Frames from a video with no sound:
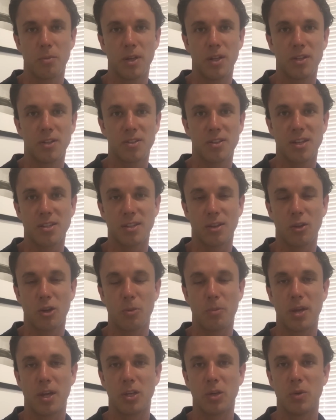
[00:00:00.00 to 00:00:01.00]
I mean, it says a
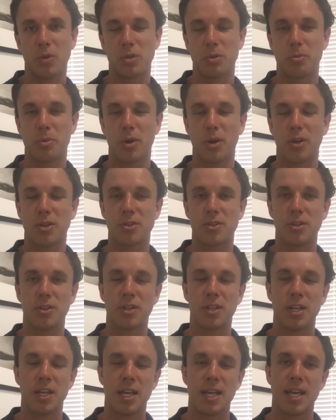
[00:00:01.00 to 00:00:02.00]
lot about you as a
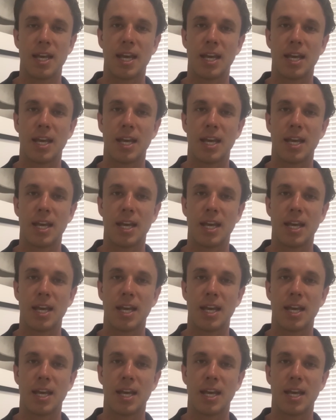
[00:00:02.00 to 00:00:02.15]
person